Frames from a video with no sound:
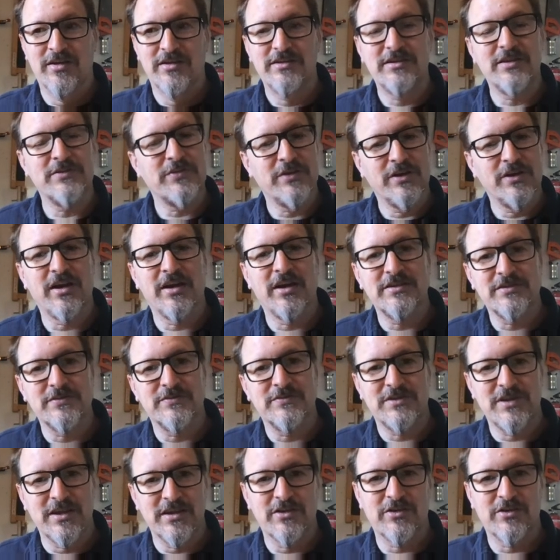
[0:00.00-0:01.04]
different kinds
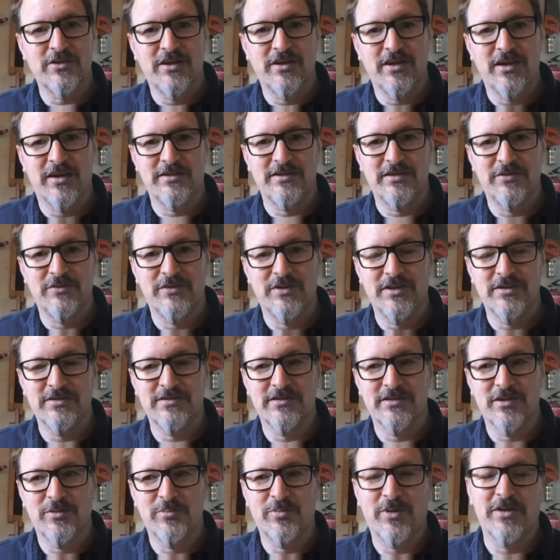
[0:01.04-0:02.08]
of tinkering activities
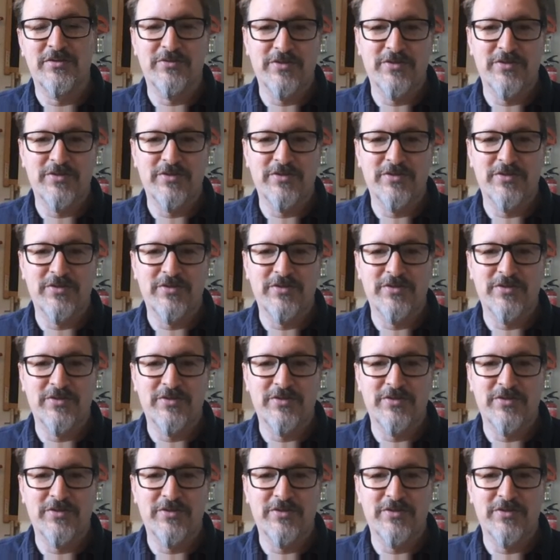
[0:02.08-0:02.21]
led by